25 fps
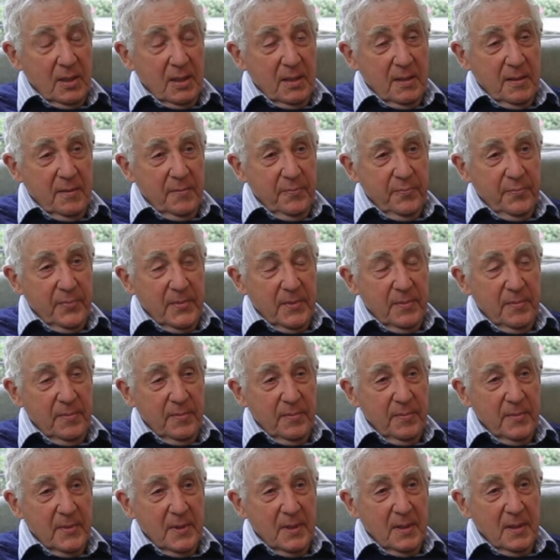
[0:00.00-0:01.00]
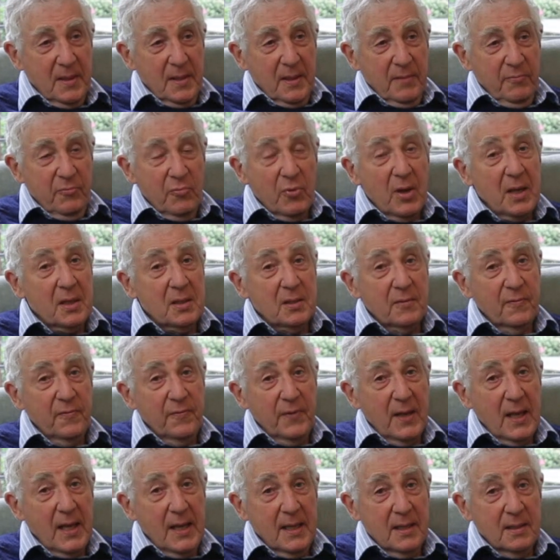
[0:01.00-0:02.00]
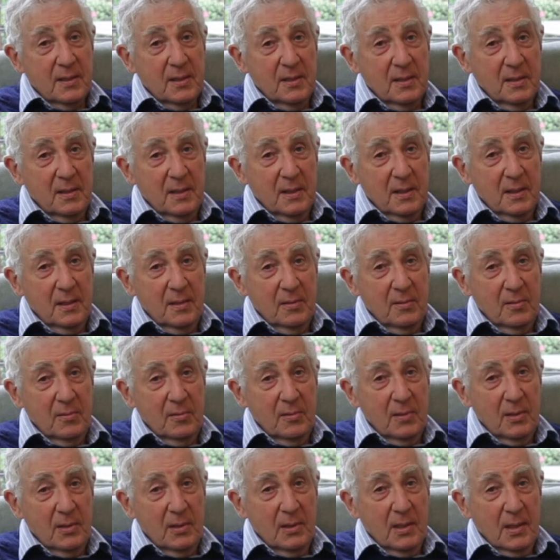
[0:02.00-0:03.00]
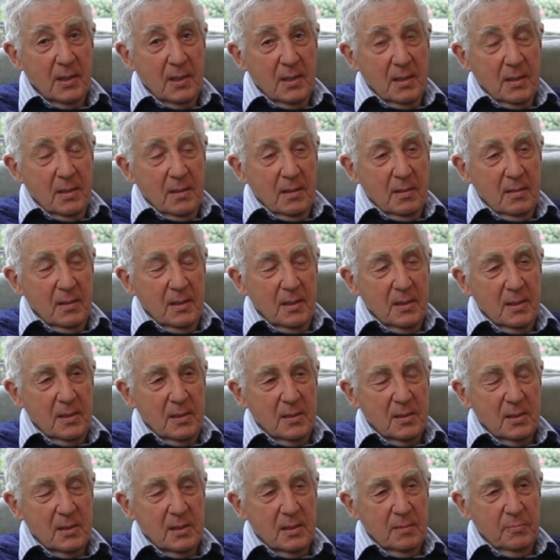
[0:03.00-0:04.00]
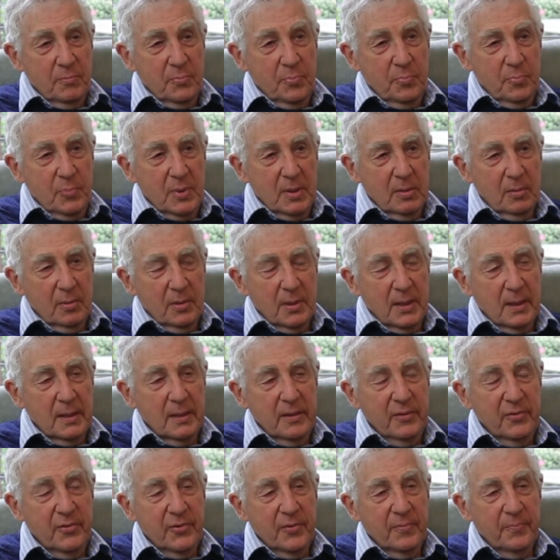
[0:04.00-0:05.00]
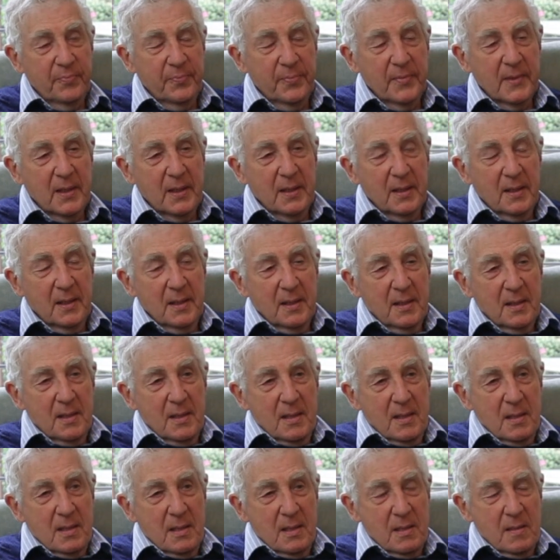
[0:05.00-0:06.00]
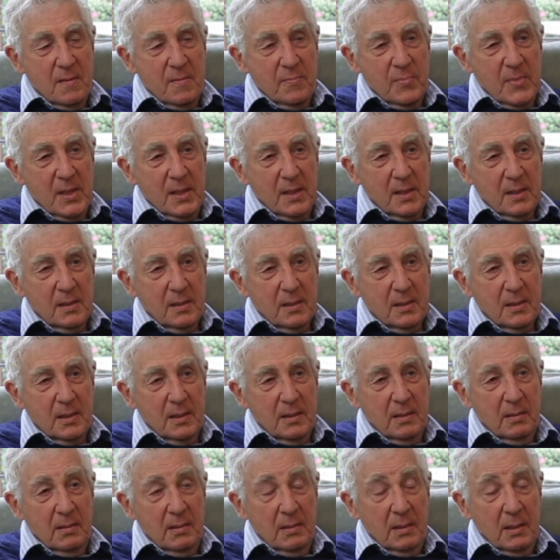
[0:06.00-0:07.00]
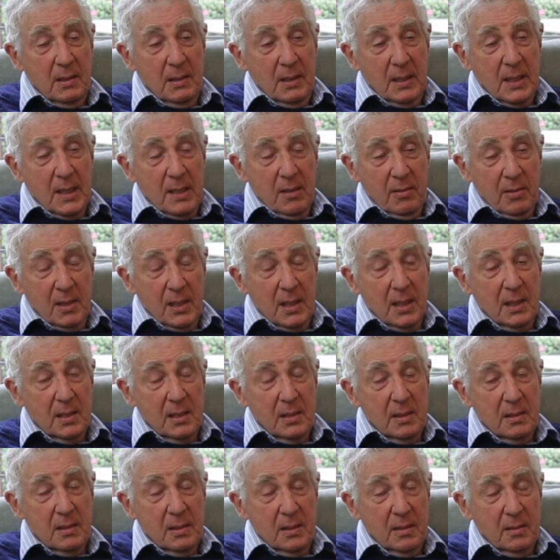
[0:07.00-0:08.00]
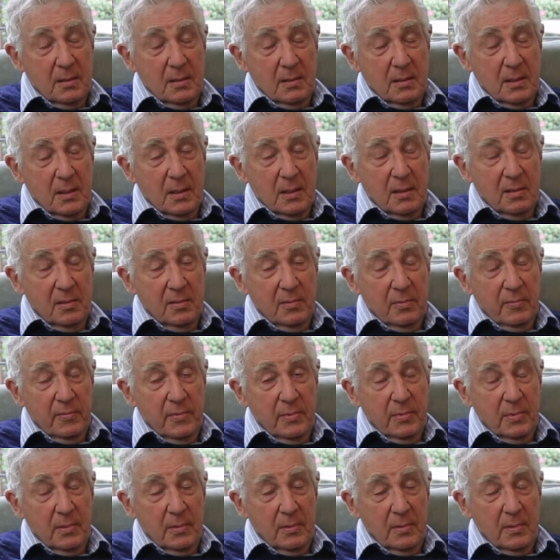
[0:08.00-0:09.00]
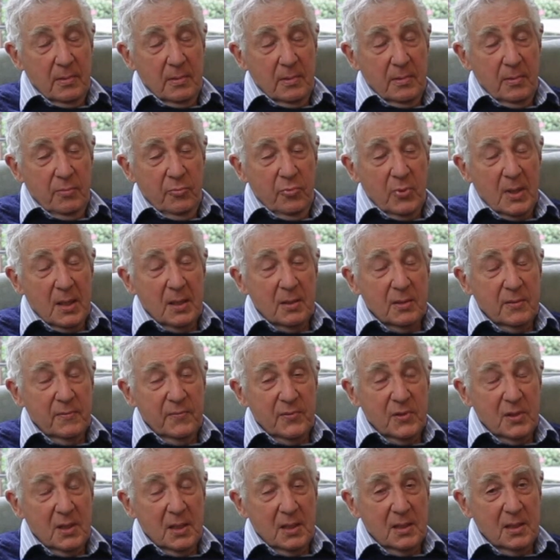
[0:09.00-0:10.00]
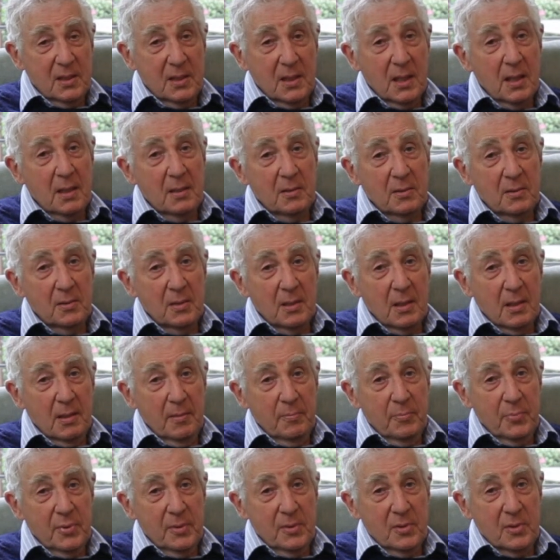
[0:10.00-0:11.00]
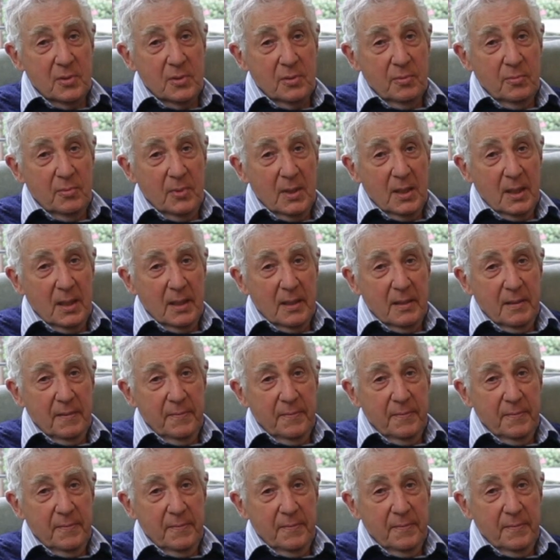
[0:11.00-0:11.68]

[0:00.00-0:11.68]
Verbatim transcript: um, rent a flat in these buildings. Um, at, uh, in, in our case, at uh, the rent of sixteen and ninepence a week.